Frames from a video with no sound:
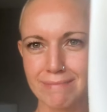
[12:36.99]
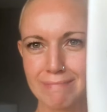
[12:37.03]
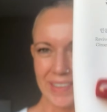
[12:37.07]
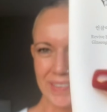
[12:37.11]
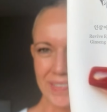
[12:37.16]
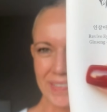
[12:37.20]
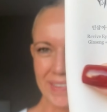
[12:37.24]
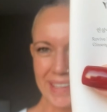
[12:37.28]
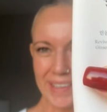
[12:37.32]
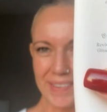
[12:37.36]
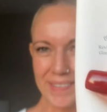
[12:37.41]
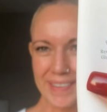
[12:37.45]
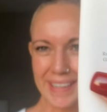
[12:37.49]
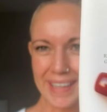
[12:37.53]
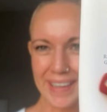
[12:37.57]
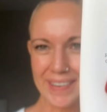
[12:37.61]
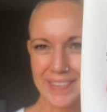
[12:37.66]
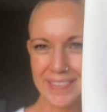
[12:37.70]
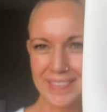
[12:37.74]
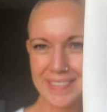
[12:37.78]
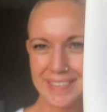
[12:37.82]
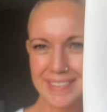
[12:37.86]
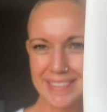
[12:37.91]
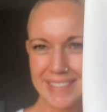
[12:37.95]
Oh, there we
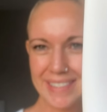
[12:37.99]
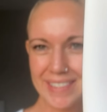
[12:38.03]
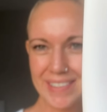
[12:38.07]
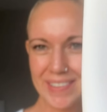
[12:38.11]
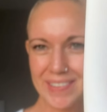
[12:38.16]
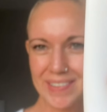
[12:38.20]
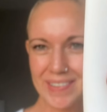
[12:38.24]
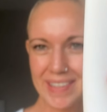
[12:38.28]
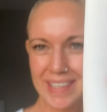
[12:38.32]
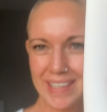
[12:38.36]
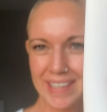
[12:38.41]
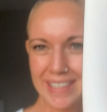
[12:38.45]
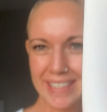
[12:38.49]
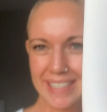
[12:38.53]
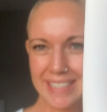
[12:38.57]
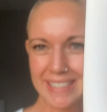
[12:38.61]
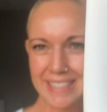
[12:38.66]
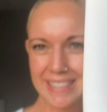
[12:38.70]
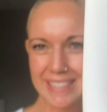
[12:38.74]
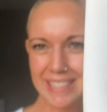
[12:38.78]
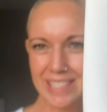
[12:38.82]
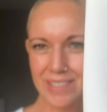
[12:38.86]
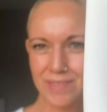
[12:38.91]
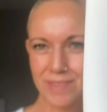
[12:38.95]
go. So there it
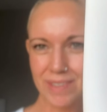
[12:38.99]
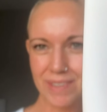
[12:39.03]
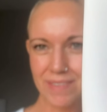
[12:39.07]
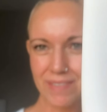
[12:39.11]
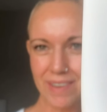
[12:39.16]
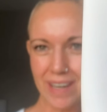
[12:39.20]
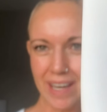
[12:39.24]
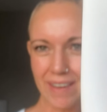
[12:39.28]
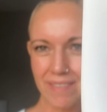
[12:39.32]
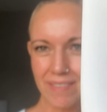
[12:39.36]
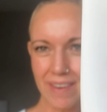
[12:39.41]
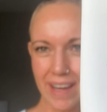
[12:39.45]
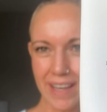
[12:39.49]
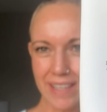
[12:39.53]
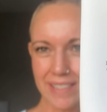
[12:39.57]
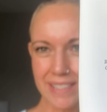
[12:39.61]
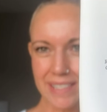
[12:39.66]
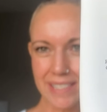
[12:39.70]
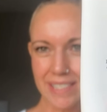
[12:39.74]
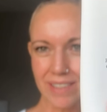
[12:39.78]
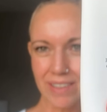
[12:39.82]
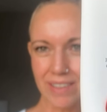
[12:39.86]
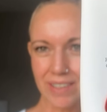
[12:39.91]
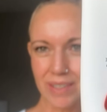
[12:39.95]
is, the Revive Eye
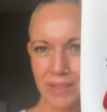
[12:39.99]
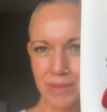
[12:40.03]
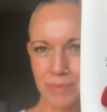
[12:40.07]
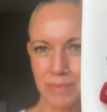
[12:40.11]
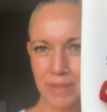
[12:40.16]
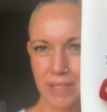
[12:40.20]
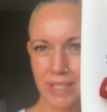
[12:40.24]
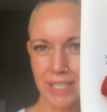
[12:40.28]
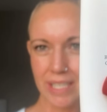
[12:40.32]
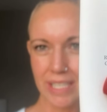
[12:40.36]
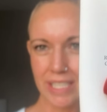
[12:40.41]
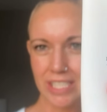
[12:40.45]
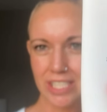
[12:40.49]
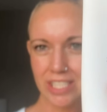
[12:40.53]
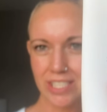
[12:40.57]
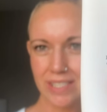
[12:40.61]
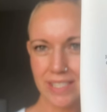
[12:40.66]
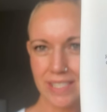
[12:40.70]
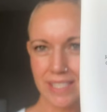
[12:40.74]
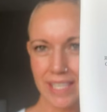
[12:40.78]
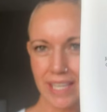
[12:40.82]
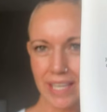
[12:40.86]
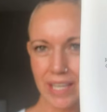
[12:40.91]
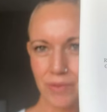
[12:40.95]
Serum,
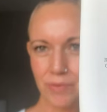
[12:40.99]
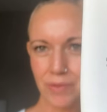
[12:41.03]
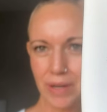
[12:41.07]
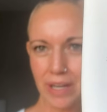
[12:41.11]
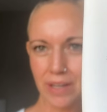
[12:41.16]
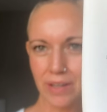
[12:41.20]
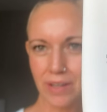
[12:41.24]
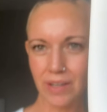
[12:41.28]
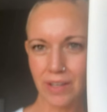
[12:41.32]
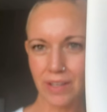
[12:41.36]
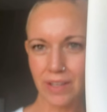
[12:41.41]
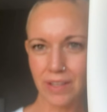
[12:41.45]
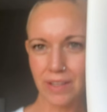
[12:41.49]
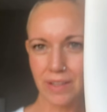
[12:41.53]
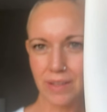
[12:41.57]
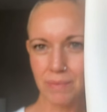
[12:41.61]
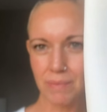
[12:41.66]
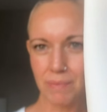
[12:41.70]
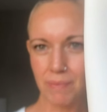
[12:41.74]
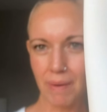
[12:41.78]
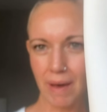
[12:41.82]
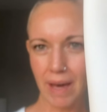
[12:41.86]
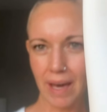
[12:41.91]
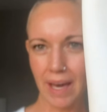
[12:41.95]
Ginseng and
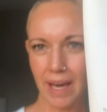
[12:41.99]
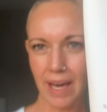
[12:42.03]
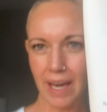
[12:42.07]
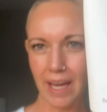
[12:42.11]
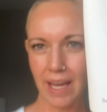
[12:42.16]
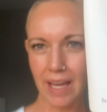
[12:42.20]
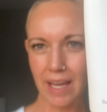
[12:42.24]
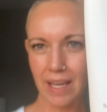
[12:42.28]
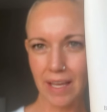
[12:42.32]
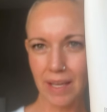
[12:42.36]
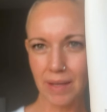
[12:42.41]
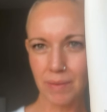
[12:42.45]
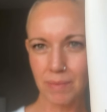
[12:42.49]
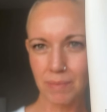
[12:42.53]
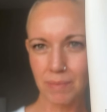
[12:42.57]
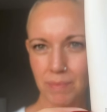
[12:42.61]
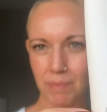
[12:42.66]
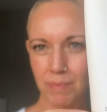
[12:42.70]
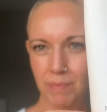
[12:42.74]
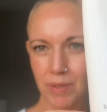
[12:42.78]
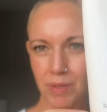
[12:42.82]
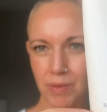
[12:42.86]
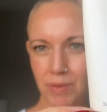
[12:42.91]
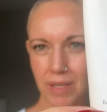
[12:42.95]
Retinol by
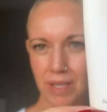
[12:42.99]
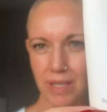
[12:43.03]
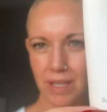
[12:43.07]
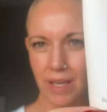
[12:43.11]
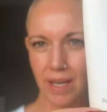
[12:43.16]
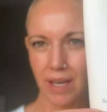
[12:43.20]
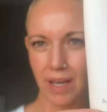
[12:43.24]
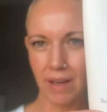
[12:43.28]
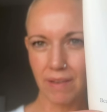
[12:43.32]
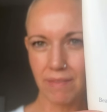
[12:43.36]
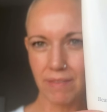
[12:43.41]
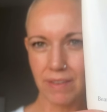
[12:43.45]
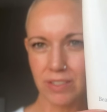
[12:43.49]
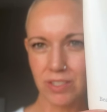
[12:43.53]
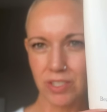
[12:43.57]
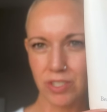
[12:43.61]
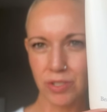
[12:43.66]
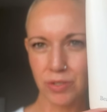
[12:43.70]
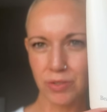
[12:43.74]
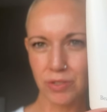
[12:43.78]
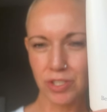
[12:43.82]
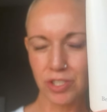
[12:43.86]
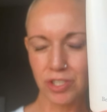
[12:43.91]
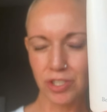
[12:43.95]
Beauty of
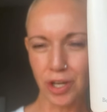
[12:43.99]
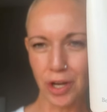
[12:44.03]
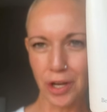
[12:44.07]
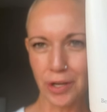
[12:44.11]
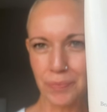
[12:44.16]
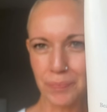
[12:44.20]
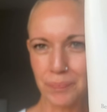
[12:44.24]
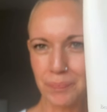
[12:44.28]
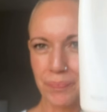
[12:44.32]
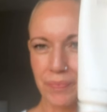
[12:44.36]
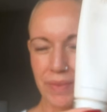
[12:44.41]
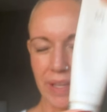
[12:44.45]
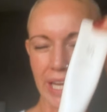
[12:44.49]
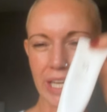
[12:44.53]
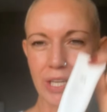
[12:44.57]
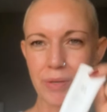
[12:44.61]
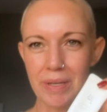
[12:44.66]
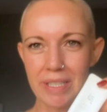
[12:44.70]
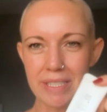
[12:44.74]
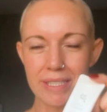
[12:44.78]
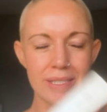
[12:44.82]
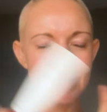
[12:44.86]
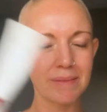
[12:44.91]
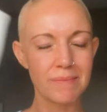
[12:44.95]
Joseon.
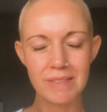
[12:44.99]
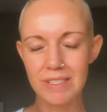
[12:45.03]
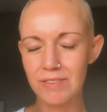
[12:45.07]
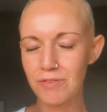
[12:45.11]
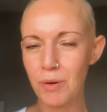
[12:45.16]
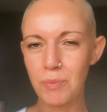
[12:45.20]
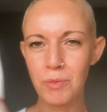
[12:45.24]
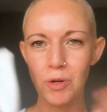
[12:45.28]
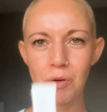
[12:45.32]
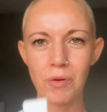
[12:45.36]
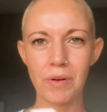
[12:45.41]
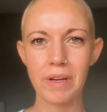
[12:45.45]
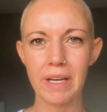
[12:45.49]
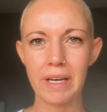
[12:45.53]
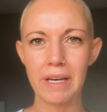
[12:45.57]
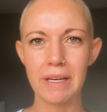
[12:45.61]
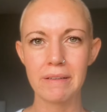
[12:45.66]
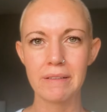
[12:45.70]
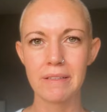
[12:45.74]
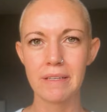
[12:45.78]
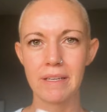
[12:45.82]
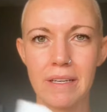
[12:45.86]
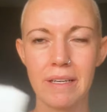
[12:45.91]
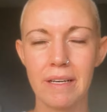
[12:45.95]
Anyways, it's from
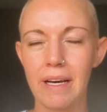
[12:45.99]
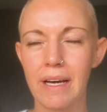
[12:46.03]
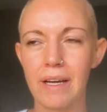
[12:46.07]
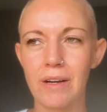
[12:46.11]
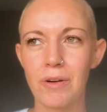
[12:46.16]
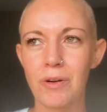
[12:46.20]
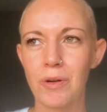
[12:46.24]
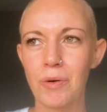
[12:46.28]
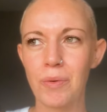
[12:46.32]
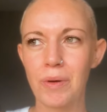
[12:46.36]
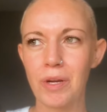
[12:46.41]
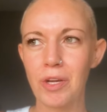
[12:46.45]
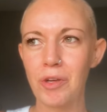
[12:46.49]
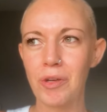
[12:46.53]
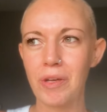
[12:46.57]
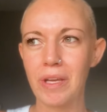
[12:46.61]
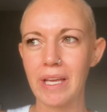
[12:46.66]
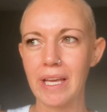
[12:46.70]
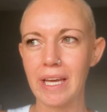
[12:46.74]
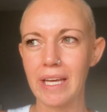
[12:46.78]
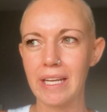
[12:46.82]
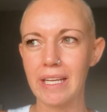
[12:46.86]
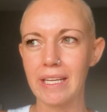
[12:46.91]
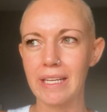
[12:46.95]
Korea. I don't know where you
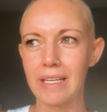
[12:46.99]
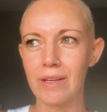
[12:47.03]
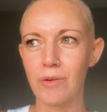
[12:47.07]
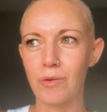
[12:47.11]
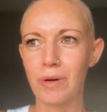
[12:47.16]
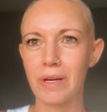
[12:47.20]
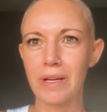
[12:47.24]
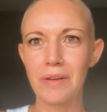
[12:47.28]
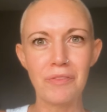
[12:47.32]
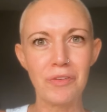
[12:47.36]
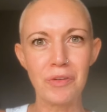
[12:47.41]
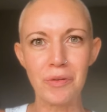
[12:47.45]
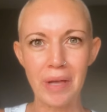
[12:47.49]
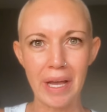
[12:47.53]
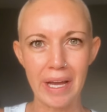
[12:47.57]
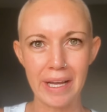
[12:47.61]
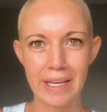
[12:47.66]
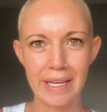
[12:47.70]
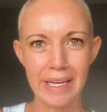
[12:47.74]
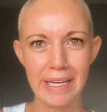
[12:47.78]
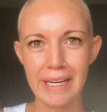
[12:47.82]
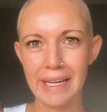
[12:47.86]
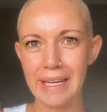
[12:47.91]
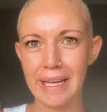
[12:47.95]
can get it or if you
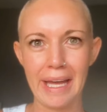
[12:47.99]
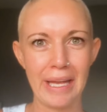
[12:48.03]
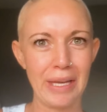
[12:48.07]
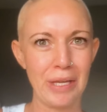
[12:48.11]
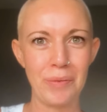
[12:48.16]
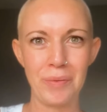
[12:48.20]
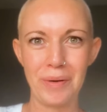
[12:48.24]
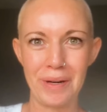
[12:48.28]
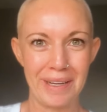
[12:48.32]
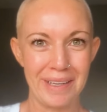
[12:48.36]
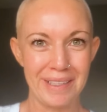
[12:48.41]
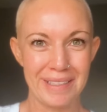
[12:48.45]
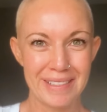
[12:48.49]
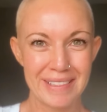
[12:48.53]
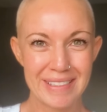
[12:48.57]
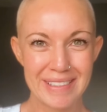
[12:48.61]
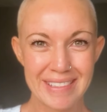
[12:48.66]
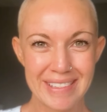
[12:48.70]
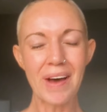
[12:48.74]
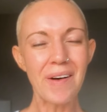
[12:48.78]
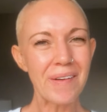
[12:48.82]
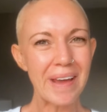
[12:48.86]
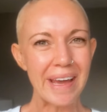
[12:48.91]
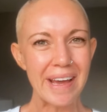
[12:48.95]
can get it anywhere else.
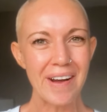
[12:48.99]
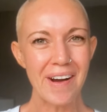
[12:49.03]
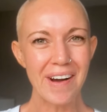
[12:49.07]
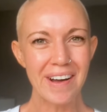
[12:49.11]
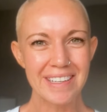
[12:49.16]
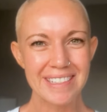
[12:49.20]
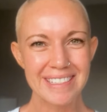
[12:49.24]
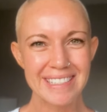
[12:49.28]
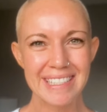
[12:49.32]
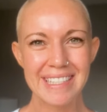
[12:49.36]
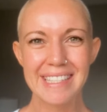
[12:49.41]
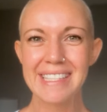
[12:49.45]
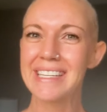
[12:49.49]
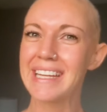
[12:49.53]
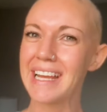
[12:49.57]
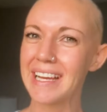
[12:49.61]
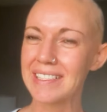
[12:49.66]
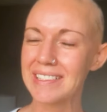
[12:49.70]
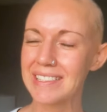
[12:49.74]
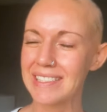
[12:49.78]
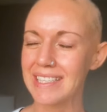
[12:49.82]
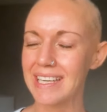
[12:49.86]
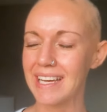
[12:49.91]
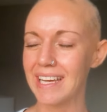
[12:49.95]
Okay, on to the
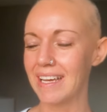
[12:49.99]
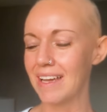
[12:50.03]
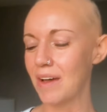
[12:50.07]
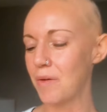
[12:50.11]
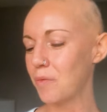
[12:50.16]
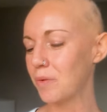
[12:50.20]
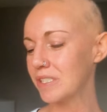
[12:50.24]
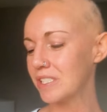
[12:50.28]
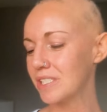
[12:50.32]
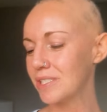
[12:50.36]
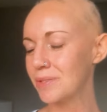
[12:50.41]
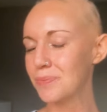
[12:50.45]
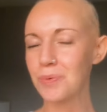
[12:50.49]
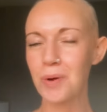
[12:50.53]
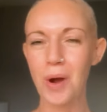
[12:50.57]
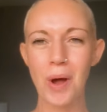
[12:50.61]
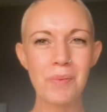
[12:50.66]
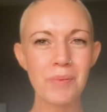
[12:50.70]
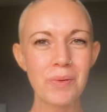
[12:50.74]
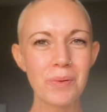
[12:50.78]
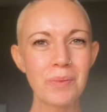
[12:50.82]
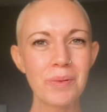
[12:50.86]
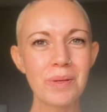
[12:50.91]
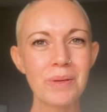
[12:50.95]
next thing, which is
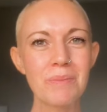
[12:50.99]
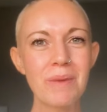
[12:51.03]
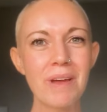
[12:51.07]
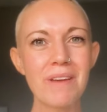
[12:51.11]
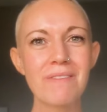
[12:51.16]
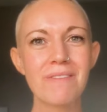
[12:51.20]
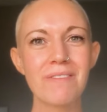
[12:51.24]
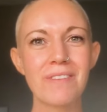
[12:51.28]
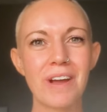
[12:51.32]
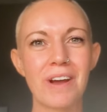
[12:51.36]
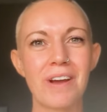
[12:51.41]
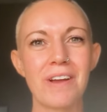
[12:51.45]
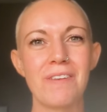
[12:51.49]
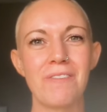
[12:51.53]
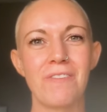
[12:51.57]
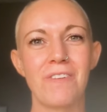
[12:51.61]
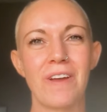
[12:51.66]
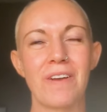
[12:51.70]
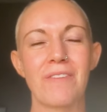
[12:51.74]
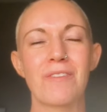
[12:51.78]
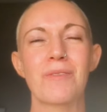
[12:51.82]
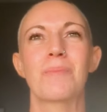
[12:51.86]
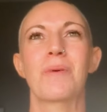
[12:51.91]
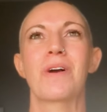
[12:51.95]
probably my very
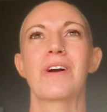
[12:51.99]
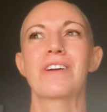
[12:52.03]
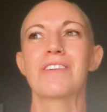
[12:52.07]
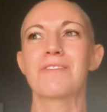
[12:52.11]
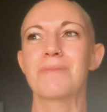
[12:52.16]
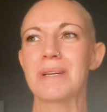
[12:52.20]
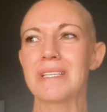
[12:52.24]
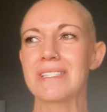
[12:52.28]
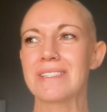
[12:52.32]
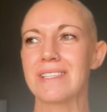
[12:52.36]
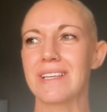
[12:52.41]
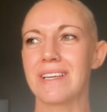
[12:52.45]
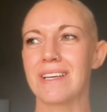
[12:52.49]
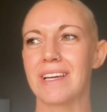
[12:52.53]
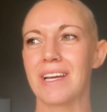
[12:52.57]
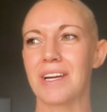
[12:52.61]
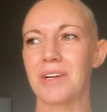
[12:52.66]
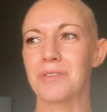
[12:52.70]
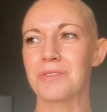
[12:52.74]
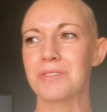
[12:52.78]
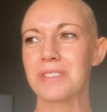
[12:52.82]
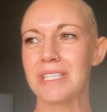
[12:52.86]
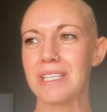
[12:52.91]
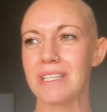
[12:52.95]
favorite part of my
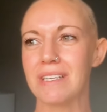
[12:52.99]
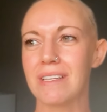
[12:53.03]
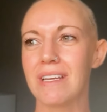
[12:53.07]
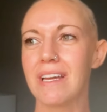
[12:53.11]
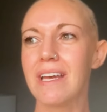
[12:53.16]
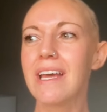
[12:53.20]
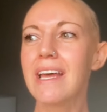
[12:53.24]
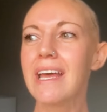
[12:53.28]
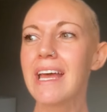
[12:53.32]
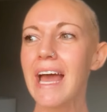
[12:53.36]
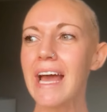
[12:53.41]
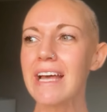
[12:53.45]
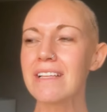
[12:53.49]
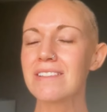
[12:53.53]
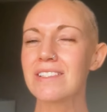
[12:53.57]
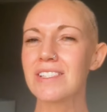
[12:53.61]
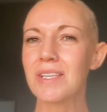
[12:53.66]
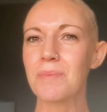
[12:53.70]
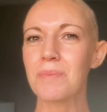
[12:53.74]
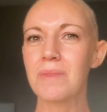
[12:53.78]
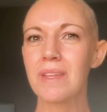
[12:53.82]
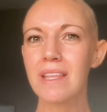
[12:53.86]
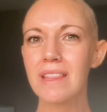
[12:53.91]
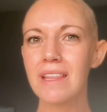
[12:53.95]
skincare routine and
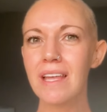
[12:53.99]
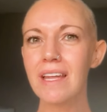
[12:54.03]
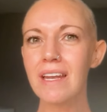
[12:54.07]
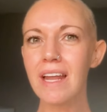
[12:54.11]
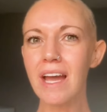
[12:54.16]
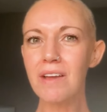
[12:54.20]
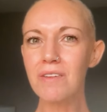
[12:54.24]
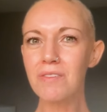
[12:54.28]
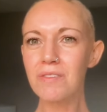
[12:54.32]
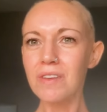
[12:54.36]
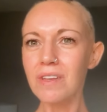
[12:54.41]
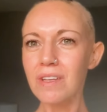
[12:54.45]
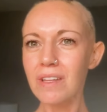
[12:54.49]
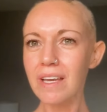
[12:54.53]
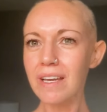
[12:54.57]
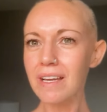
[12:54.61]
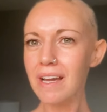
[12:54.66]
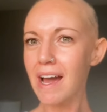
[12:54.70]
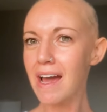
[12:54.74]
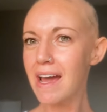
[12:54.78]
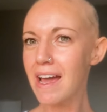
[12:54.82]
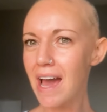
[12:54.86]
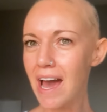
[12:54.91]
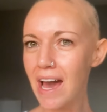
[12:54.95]
something that I feel
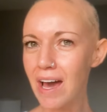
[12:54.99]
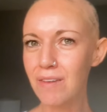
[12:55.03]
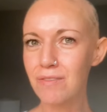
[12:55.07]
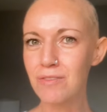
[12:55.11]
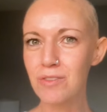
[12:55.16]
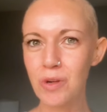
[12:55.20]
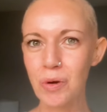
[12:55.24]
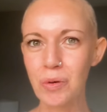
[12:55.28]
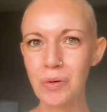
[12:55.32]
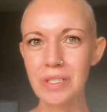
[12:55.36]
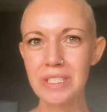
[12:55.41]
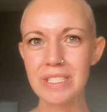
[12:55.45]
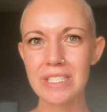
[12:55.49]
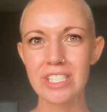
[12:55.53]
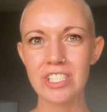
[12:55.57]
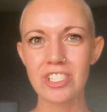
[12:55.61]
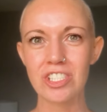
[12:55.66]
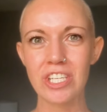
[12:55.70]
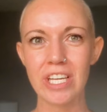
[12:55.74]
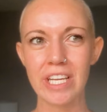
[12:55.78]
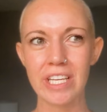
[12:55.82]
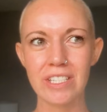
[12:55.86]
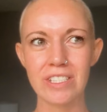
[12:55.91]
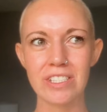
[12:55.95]
like I have noticed
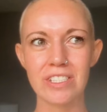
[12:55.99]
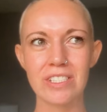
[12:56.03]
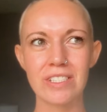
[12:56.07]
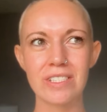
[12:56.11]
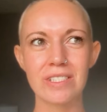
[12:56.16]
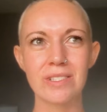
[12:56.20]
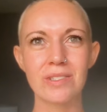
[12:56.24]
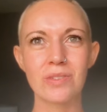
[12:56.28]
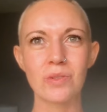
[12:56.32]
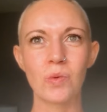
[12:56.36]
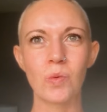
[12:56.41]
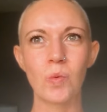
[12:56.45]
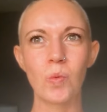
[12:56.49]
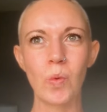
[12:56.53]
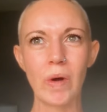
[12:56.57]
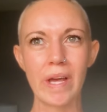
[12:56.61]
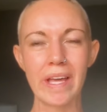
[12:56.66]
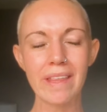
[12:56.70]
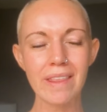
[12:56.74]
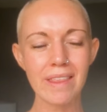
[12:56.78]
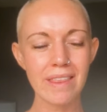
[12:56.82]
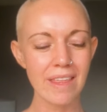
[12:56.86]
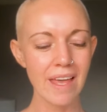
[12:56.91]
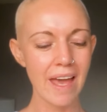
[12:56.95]
changes
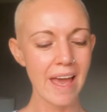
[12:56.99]
with.